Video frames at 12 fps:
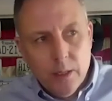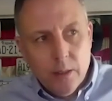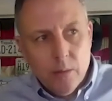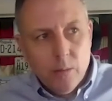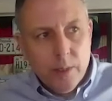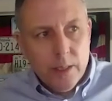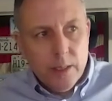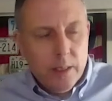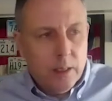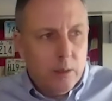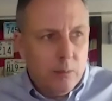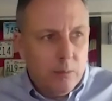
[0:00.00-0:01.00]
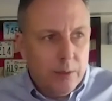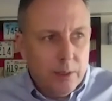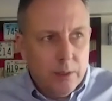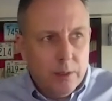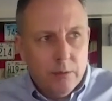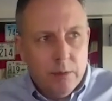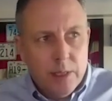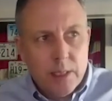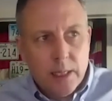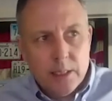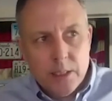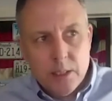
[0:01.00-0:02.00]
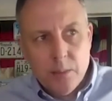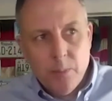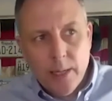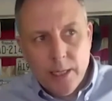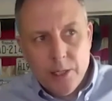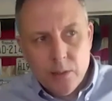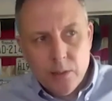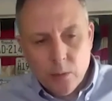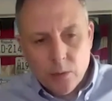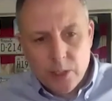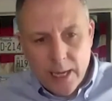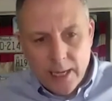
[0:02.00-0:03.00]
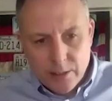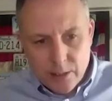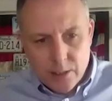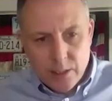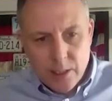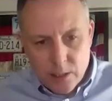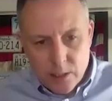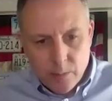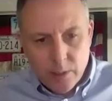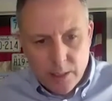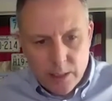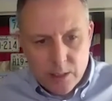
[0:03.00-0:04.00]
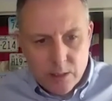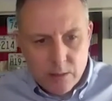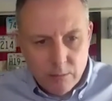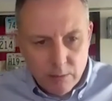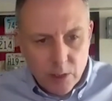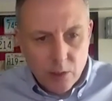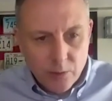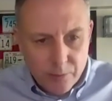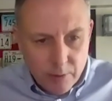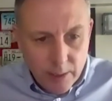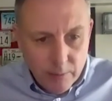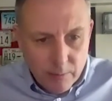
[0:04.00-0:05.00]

there is an anticipation we'll start to see some of this recovery.